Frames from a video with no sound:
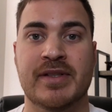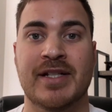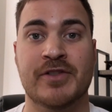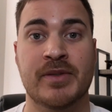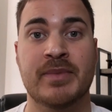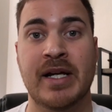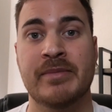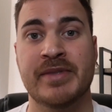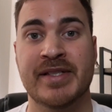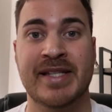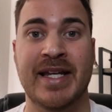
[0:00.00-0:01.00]
Now, sometimes
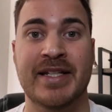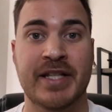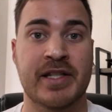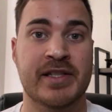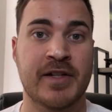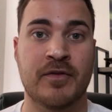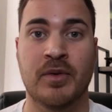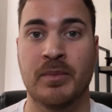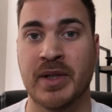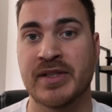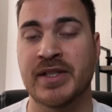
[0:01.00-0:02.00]
this can take several
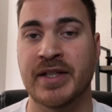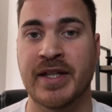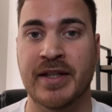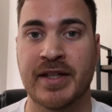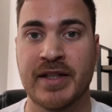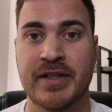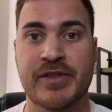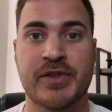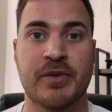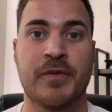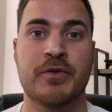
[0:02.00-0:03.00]
months to kick in.
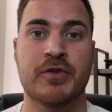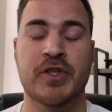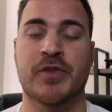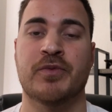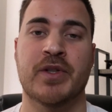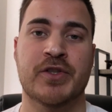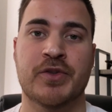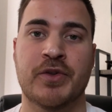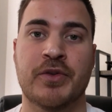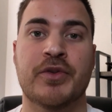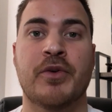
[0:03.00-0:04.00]
So if you just
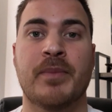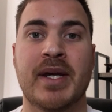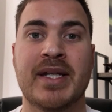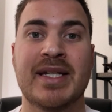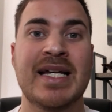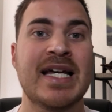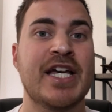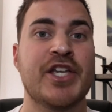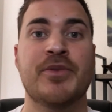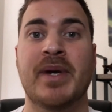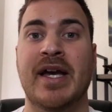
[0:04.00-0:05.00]
registered your domain,
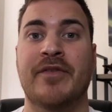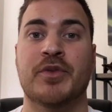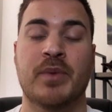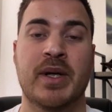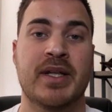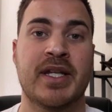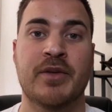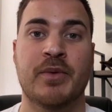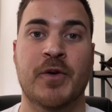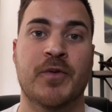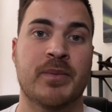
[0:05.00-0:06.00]
you may have to wait
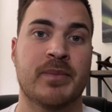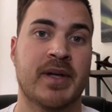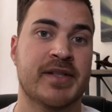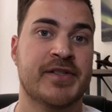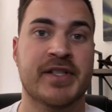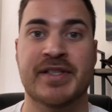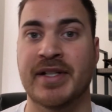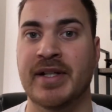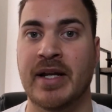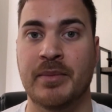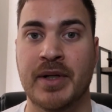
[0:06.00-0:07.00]
anywhere from 6 to
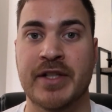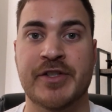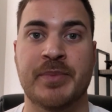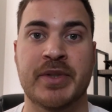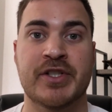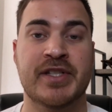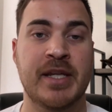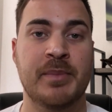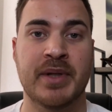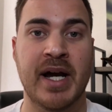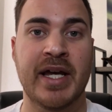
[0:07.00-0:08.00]
9 months, but just
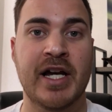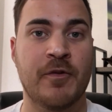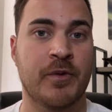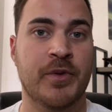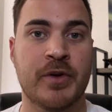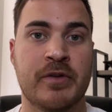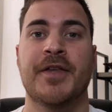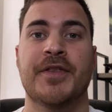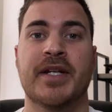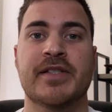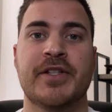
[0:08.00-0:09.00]
keep an eye out for those.
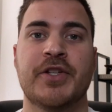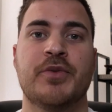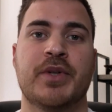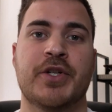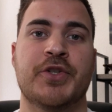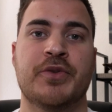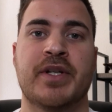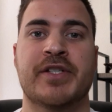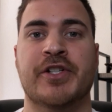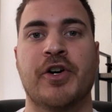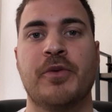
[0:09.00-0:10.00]
The next thing you want to do
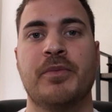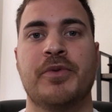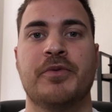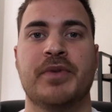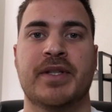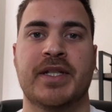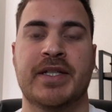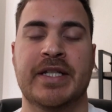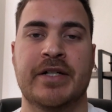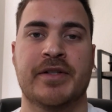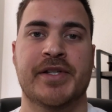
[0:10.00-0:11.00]
is comb through the
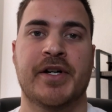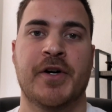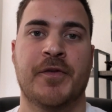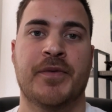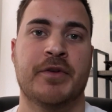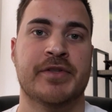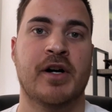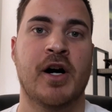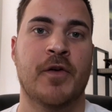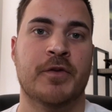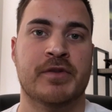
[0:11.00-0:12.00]
details of those
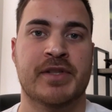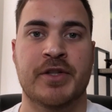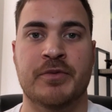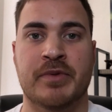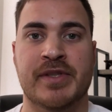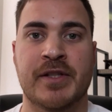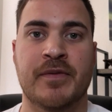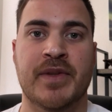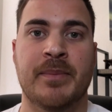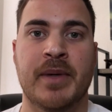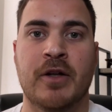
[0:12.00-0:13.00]
offers that you receive in
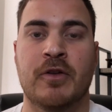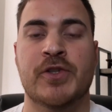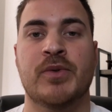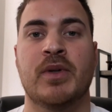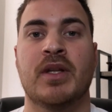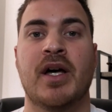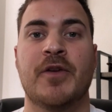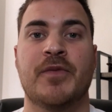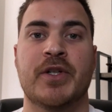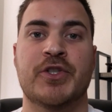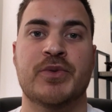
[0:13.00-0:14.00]
the mail. So a lot
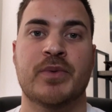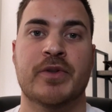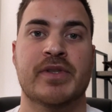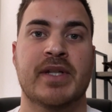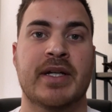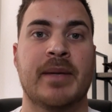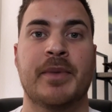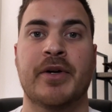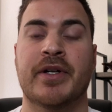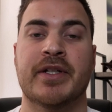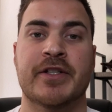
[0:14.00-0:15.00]
of issuers like
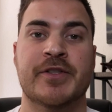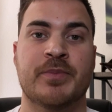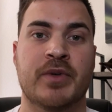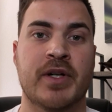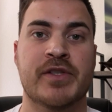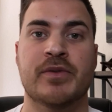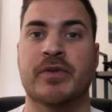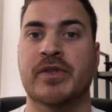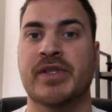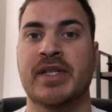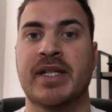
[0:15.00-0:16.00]
American Express or
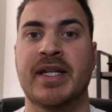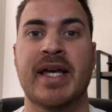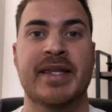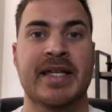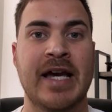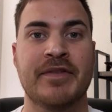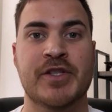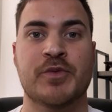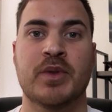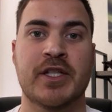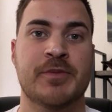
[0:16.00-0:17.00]
Citi, they have these
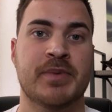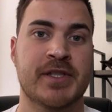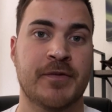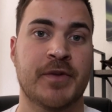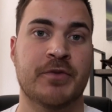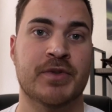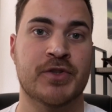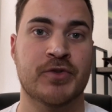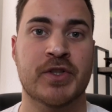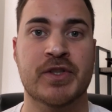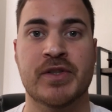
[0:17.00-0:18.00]
really specific
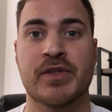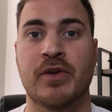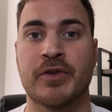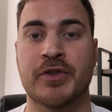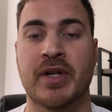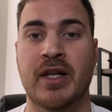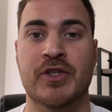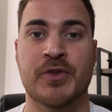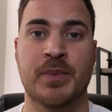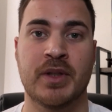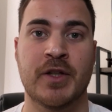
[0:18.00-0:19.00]
restrictions on your
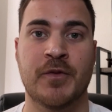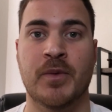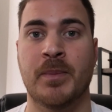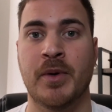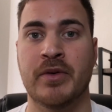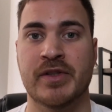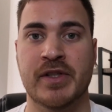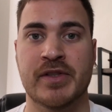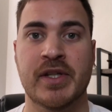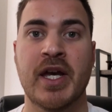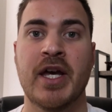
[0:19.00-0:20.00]
eligibility for
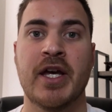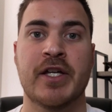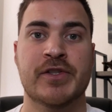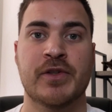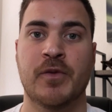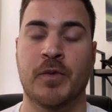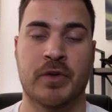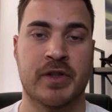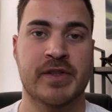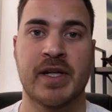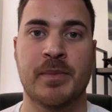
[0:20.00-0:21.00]
bonuses. So for
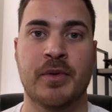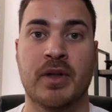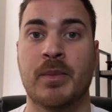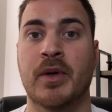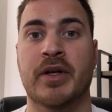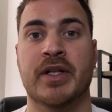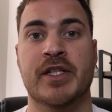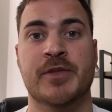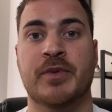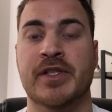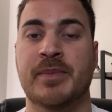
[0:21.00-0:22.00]
example, American
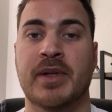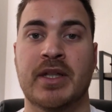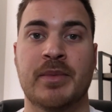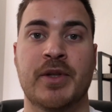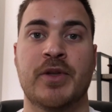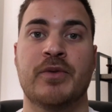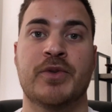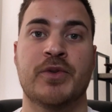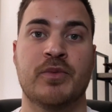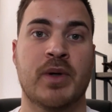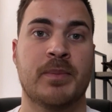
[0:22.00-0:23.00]
Express may limit you
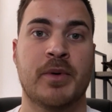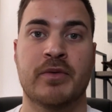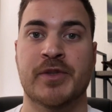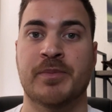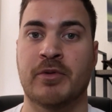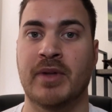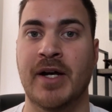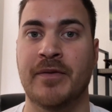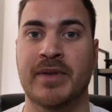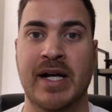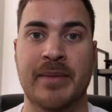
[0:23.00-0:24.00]
to 1 bonus per
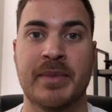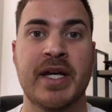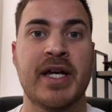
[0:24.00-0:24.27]
lifetime.